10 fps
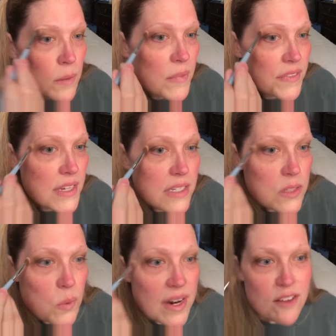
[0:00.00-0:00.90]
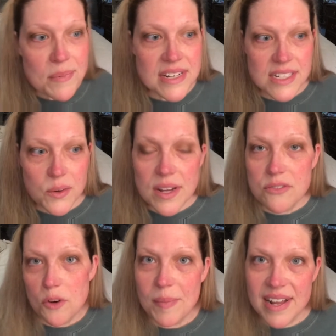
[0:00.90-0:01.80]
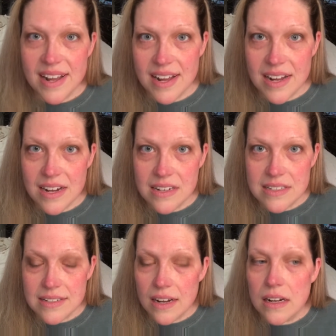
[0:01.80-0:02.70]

But this is what I've been doing for my eyes.